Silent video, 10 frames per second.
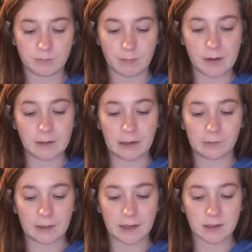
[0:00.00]
my wedding
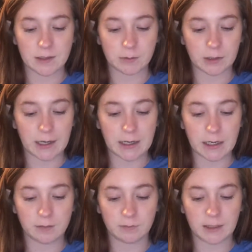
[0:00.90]
rings were kind
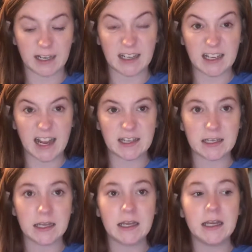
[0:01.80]
of getting tight,
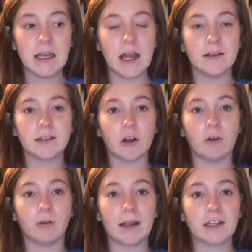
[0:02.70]
and
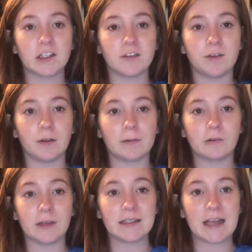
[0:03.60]
so I could just feel them
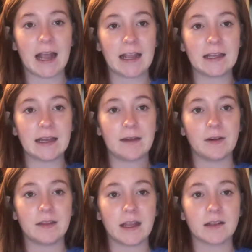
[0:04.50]
really tight and
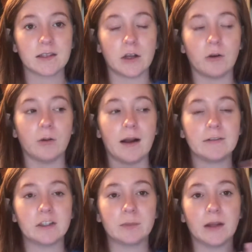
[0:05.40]
everything. So I
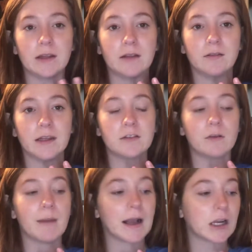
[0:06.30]
just put this
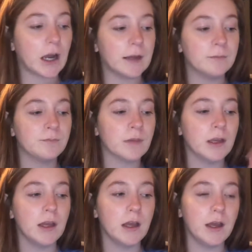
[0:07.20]
one back on.
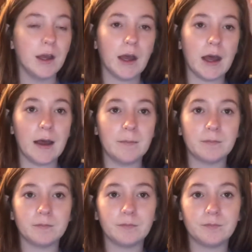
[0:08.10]

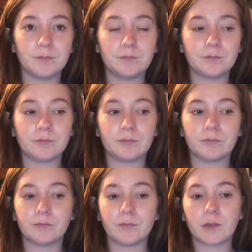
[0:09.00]

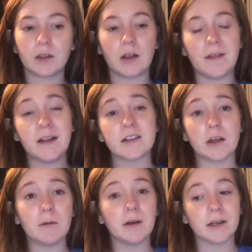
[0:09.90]
I think that's
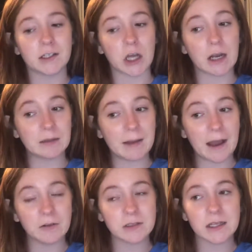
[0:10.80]
all I wanted to talk
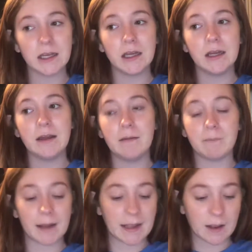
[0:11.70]
about.
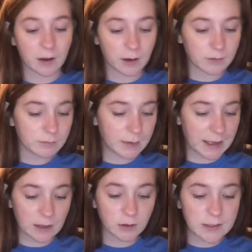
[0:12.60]
My
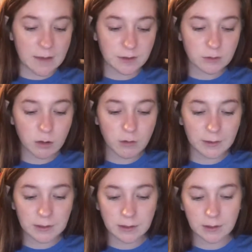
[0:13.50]
ankles haven't
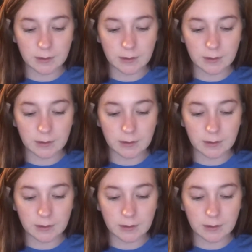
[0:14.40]
swollen.